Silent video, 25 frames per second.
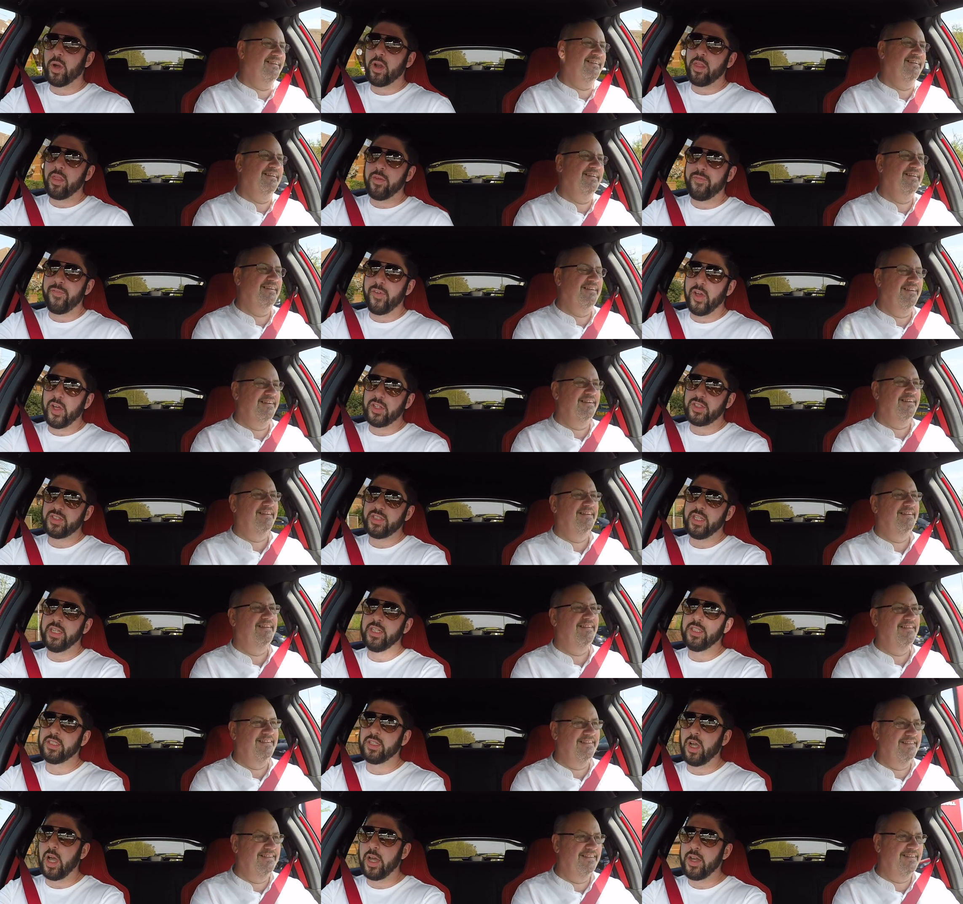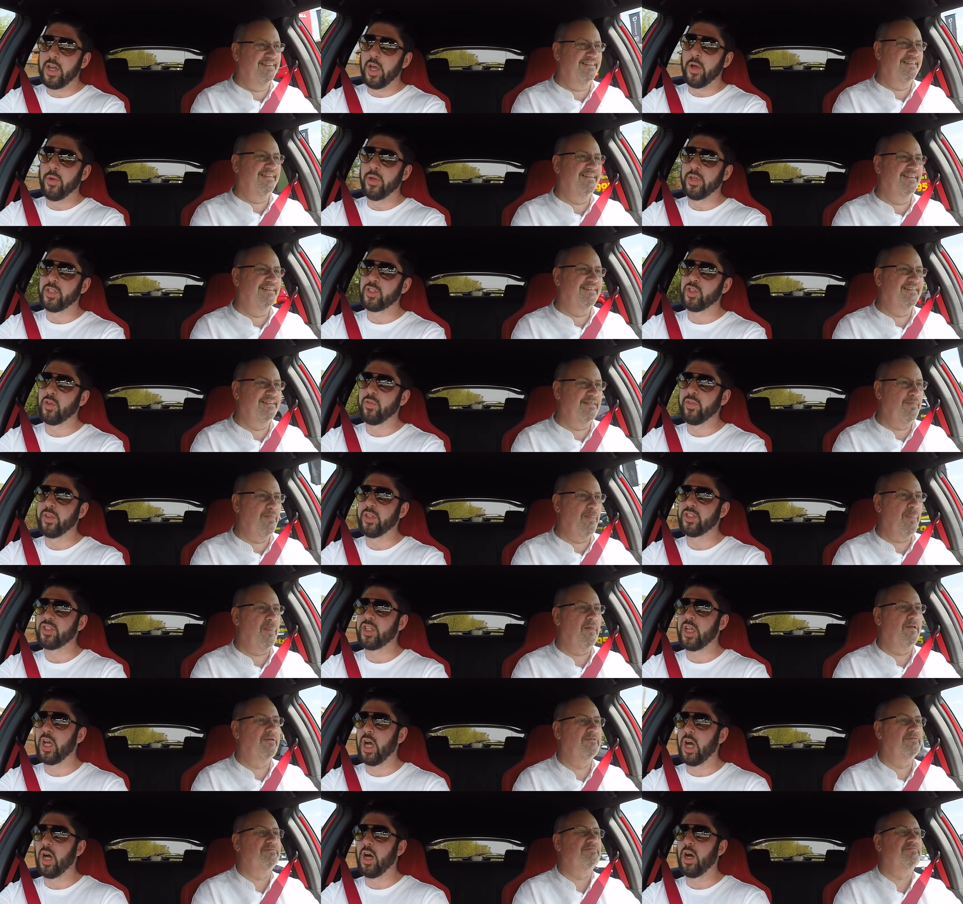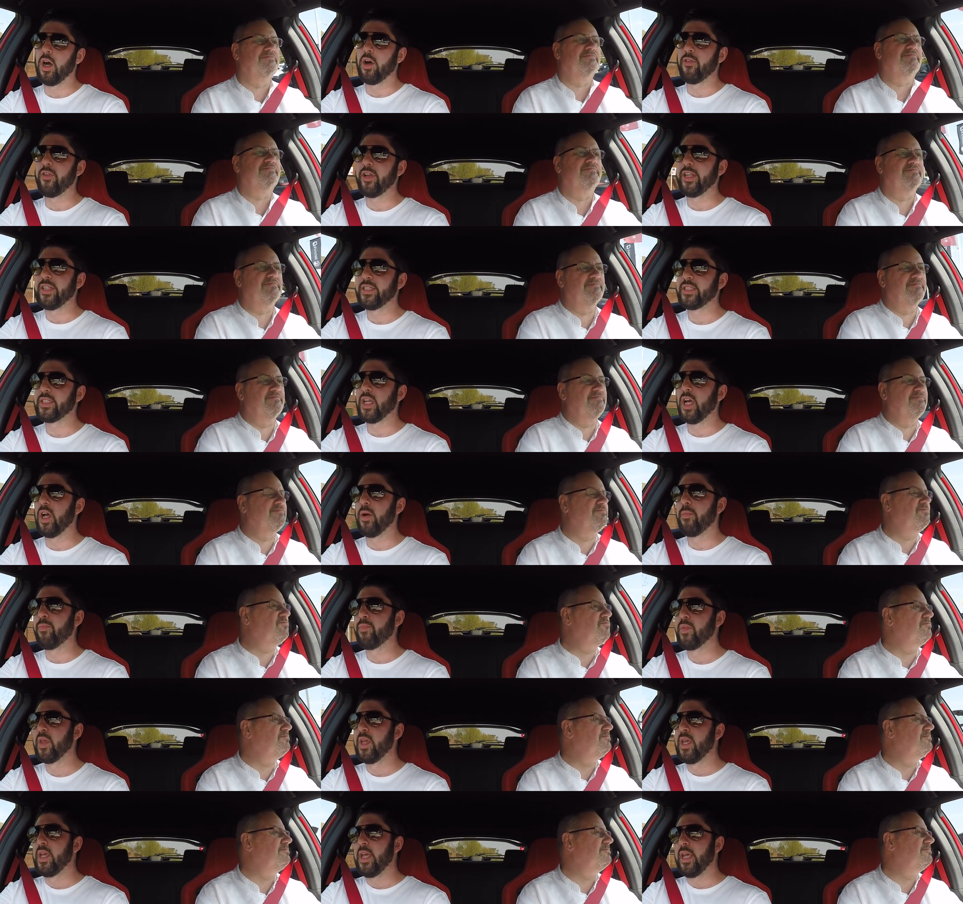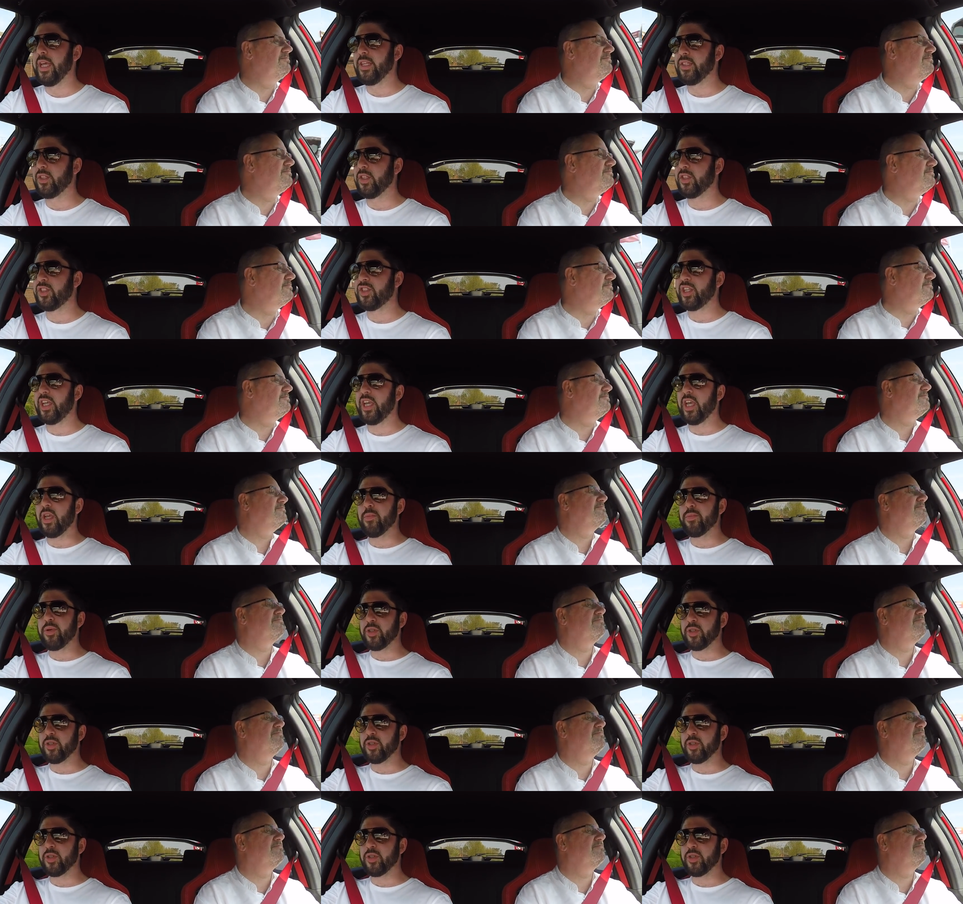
Speaker 1: one of the first things that I notice on this car is um, is the seating